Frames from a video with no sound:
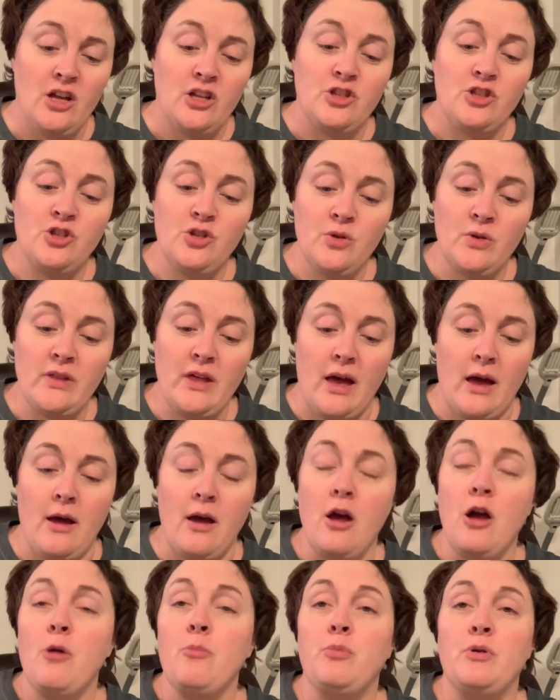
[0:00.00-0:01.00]
do that.
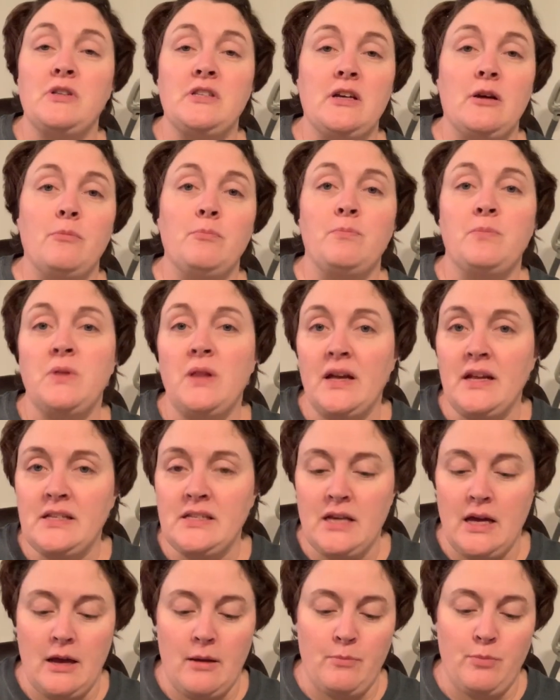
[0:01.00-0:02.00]
Put down
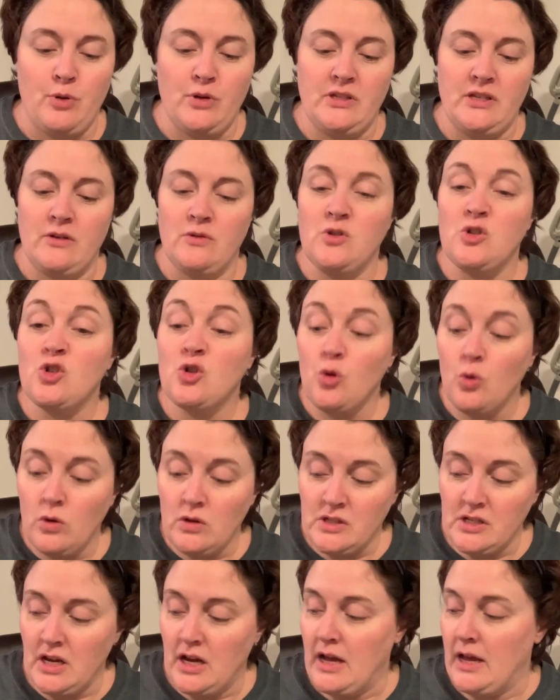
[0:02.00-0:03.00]
playtime, put down school
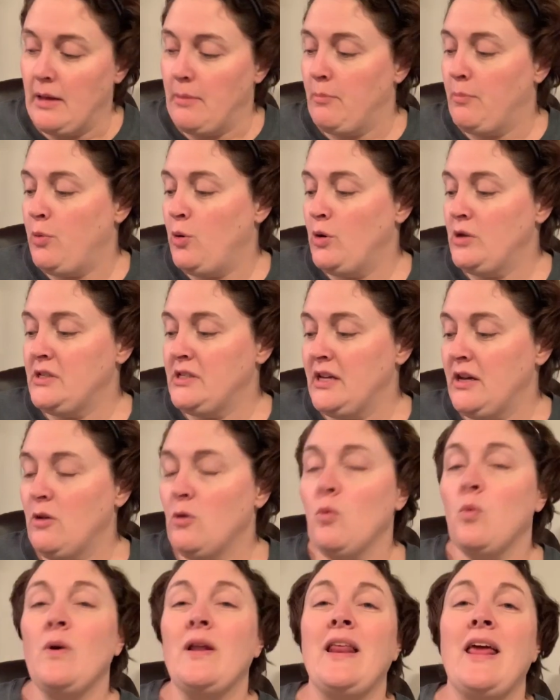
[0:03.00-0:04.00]
time, put
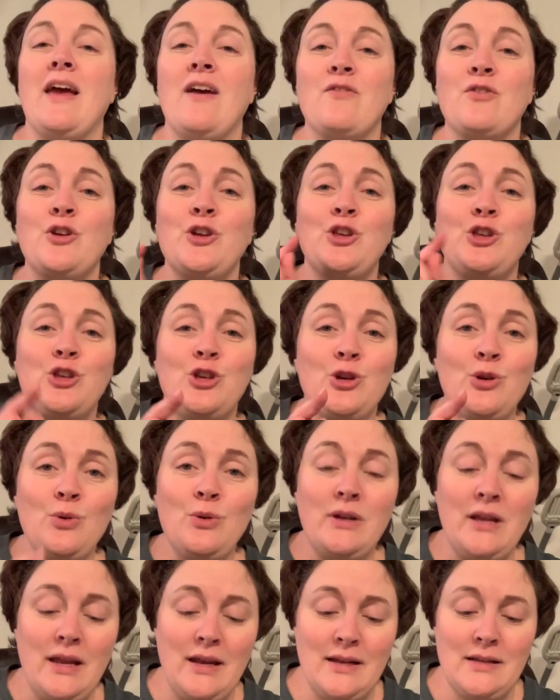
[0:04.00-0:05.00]
down whatever you
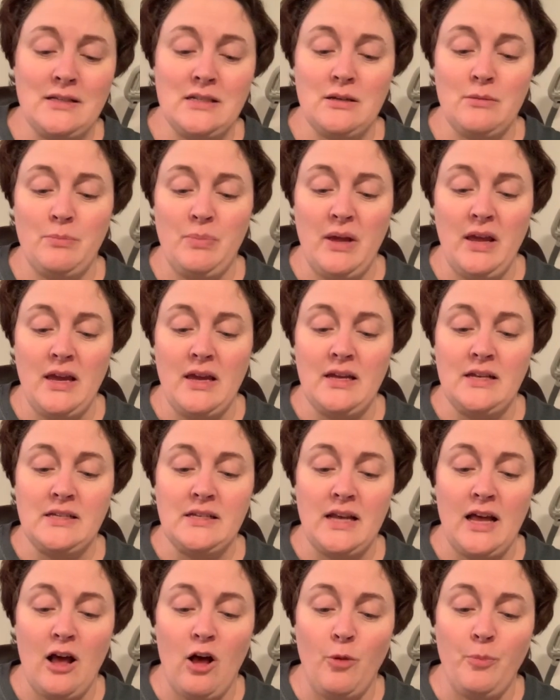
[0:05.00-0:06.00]
need it to be
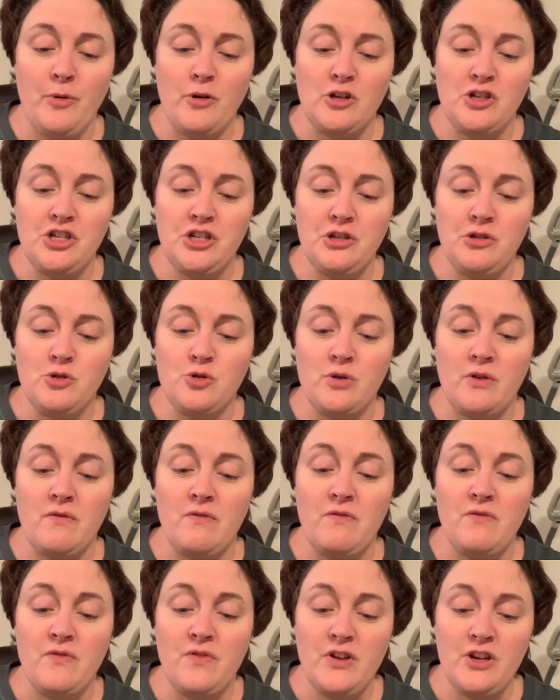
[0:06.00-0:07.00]
to help your
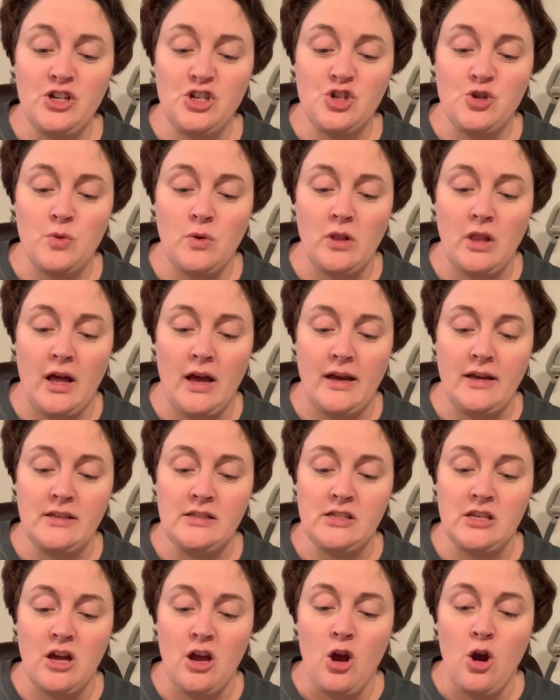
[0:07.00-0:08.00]
children
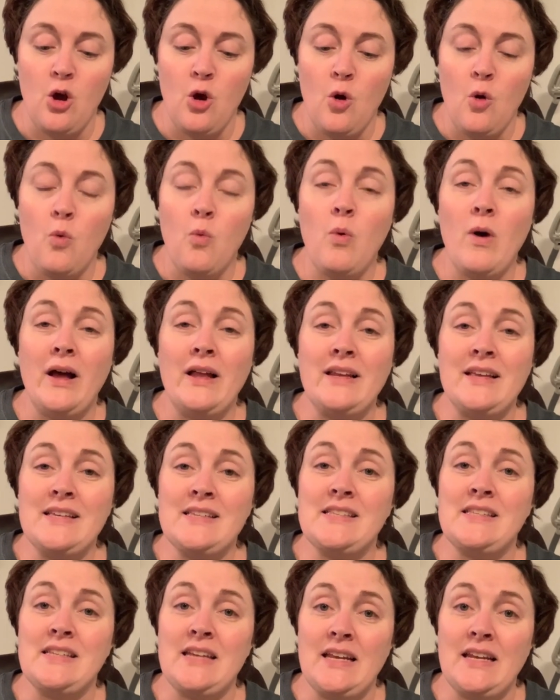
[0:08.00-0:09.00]
visualize what
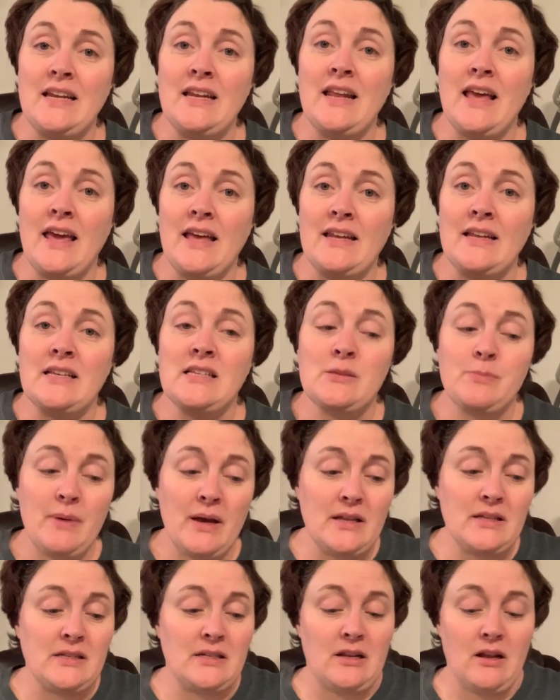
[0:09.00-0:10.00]
is needed and
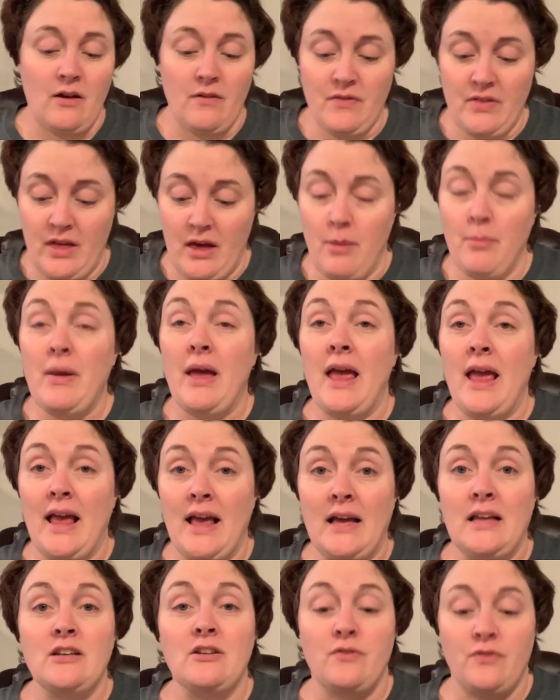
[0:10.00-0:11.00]
expected of them
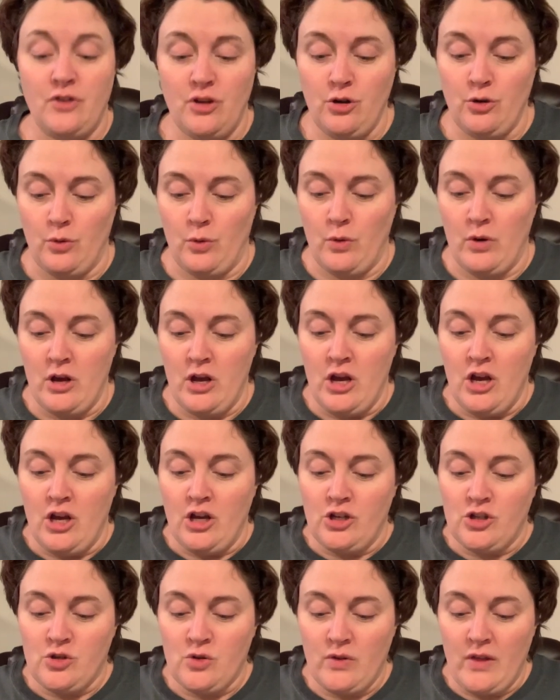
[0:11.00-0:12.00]
and of you.
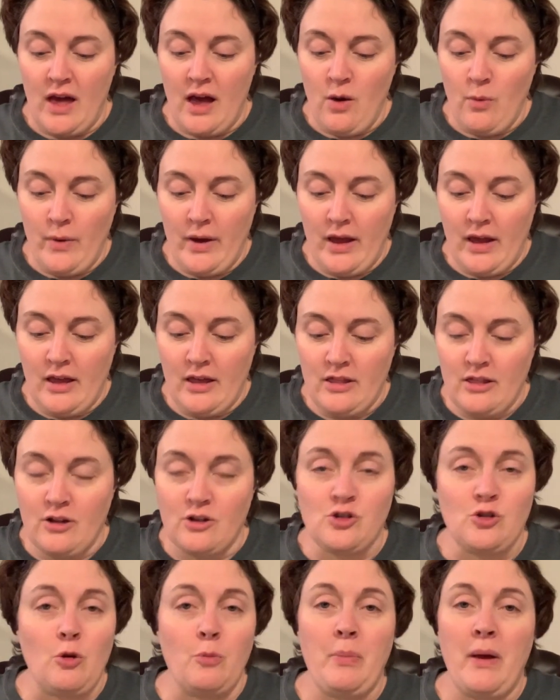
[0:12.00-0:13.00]
So that way
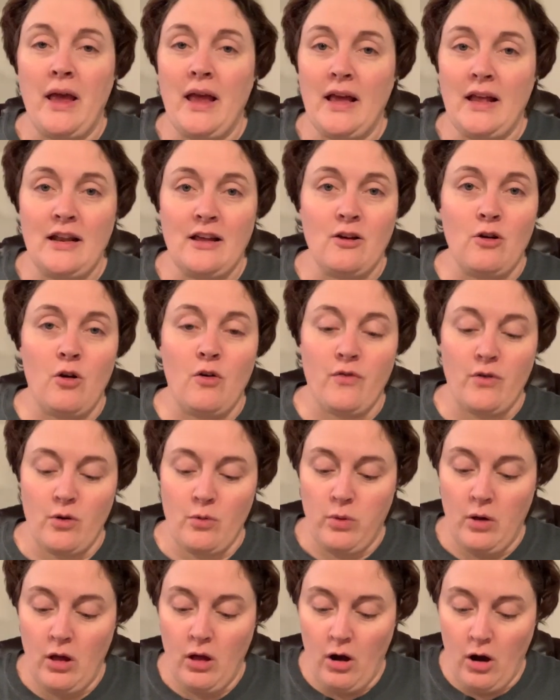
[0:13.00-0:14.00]
there's no panic over,
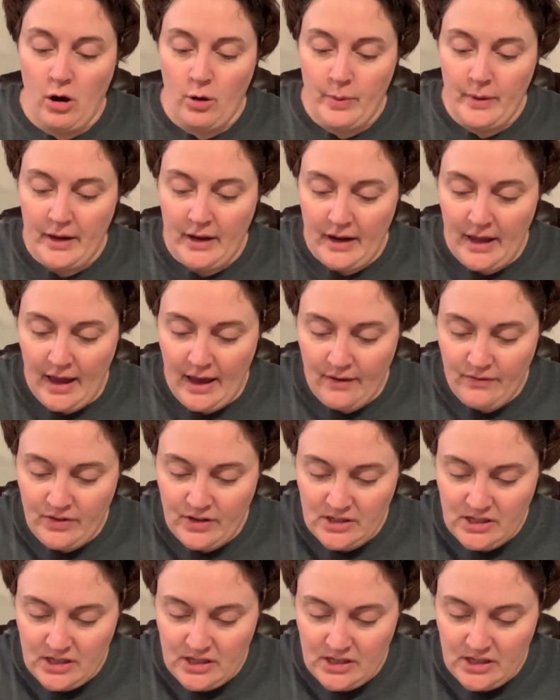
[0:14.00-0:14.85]
well, are we going to have this